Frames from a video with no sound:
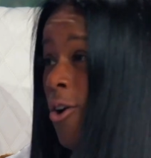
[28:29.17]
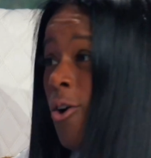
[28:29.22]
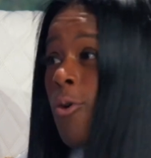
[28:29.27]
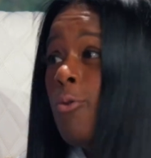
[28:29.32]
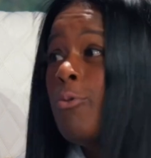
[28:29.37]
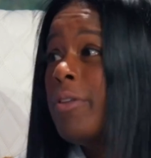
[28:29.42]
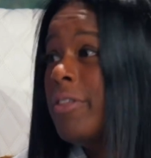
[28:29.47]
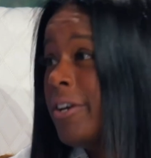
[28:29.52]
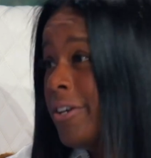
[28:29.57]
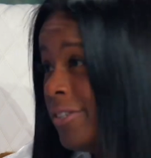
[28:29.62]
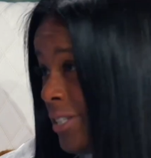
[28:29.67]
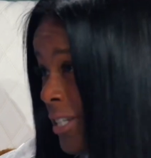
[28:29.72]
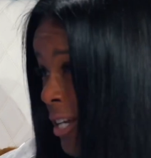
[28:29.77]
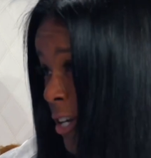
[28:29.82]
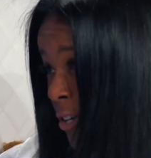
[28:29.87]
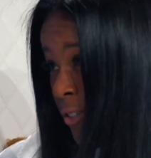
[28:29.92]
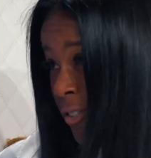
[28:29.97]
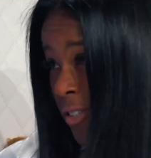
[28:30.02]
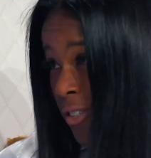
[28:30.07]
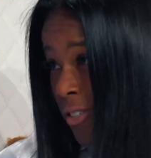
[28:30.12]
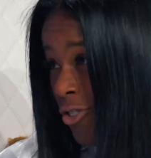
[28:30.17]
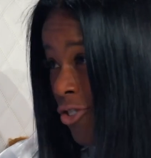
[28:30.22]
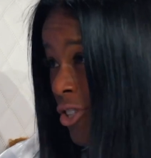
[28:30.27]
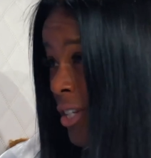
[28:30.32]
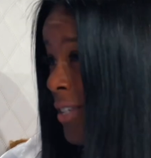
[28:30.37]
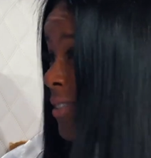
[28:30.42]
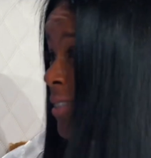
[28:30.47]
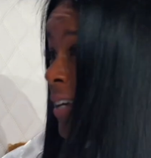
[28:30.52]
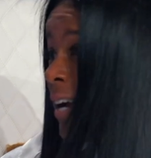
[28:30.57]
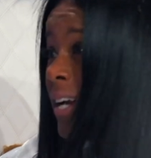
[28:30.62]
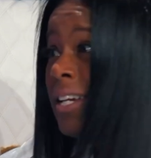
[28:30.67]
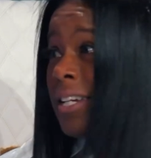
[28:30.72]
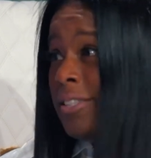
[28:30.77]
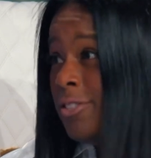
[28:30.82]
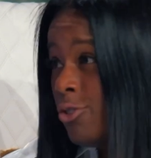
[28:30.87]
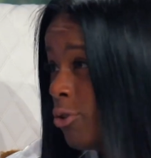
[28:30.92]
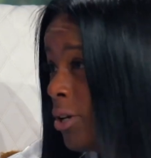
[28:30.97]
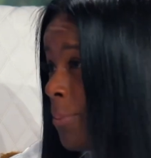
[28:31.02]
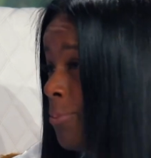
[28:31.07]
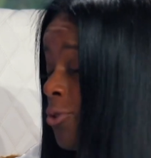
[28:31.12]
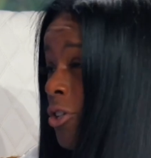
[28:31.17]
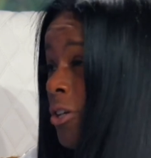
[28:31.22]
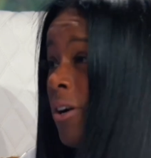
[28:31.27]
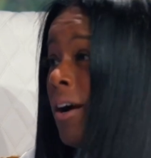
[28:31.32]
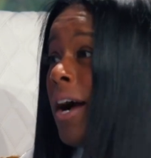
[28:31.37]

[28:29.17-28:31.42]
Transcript: with our tears, yes. just like in Scripture.